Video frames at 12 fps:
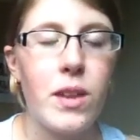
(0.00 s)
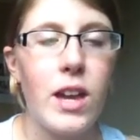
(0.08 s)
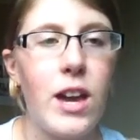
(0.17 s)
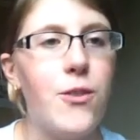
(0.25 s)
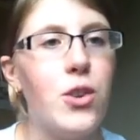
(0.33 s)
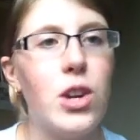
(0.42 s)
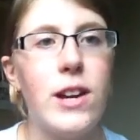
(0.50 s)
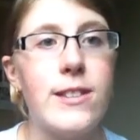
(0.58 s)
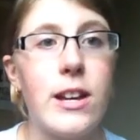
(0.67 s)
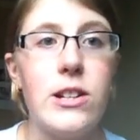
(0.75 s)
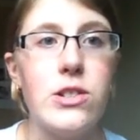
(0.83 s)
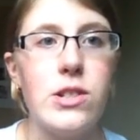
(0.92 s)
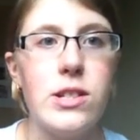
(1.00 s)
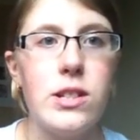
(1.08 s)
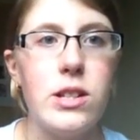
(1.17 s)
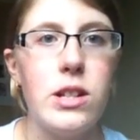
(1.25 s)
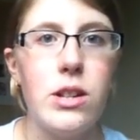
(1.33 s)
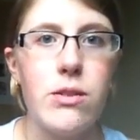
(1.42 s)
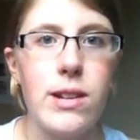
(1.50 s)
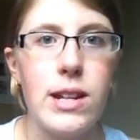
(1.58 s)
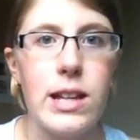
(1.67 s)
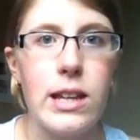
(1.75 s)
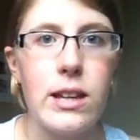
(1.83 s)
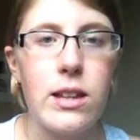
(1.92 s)
if you guys are interested in
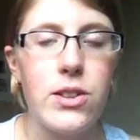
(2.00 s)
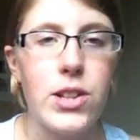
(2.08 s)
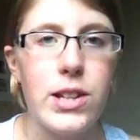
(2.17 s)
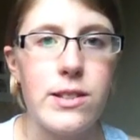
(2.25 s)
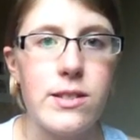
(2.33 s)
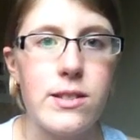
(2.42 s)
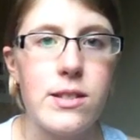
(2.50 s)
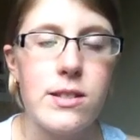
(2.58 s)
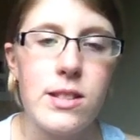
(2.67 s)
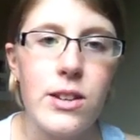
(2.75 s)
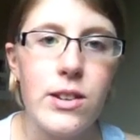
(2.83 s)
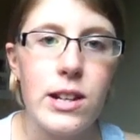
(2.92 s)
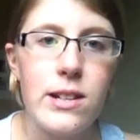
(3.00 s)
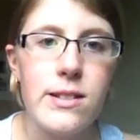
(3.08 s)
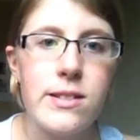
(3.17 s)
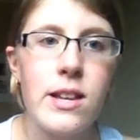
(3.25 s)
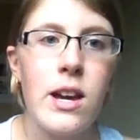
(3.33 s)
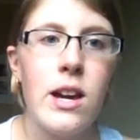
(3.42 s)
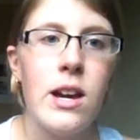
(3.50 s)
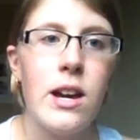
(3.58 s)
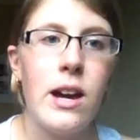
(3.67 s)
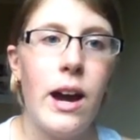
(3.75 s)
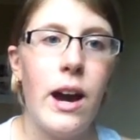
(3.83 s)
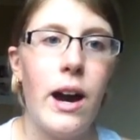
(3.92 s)
reading this series,
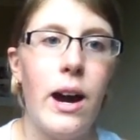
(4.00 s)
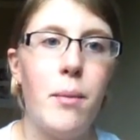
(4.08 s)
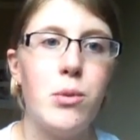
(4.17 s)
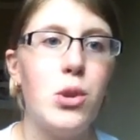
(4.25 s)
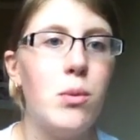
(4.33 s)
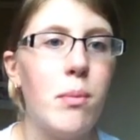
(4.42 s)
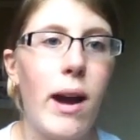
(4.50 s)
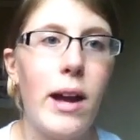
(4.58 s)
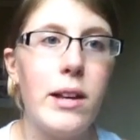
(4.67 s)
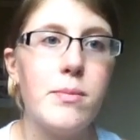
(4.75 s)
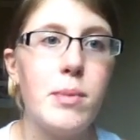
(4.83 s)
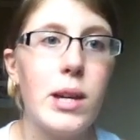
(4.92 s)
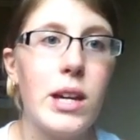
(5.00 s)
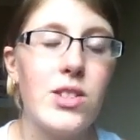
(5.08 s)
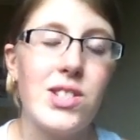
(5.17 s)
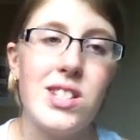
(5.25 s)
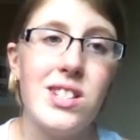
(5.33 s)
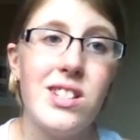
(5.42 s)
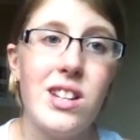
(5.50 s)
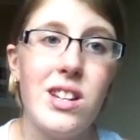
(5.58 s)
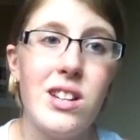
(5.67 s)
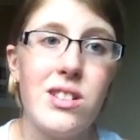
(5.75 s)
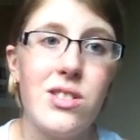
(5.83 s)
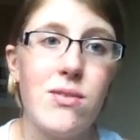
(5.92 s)
you might be interested
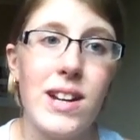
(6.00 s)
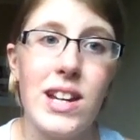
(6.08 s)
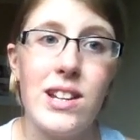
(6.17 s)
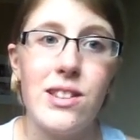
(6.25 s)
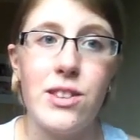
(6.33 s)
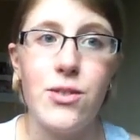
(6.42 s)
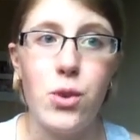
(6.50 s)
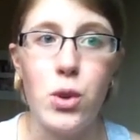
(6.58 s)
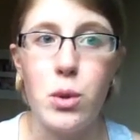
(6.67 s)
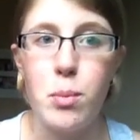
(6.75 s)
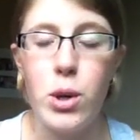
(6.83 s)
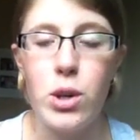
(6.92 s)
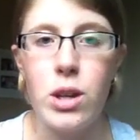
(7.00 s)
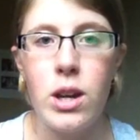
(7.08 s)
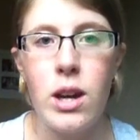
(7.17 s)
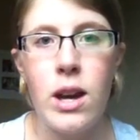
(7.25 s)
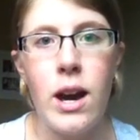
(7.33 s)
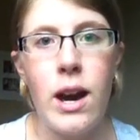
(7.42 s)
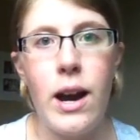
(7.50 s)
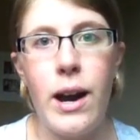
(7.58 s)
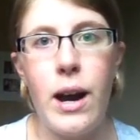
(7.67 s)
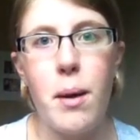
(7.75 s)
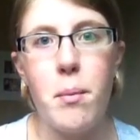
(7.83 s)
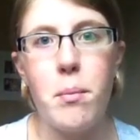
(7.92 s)
to read the 4th book,
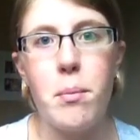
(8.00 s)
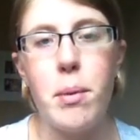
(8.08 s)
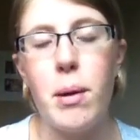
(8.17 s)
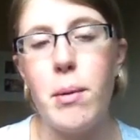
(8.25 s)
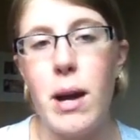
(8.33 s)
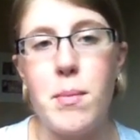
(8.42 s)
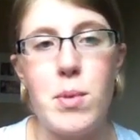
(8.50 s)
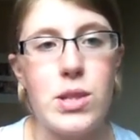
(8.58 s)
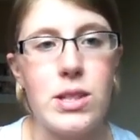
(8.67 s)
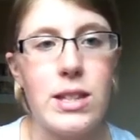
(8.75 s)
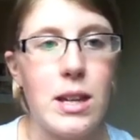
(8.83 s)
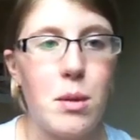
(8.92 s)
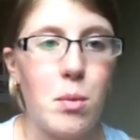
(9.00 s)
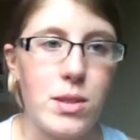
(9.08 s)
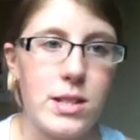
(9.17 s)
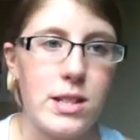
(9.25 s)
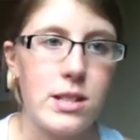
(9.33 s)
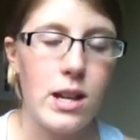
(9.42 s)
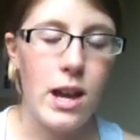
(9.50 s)
but I personally wasn't.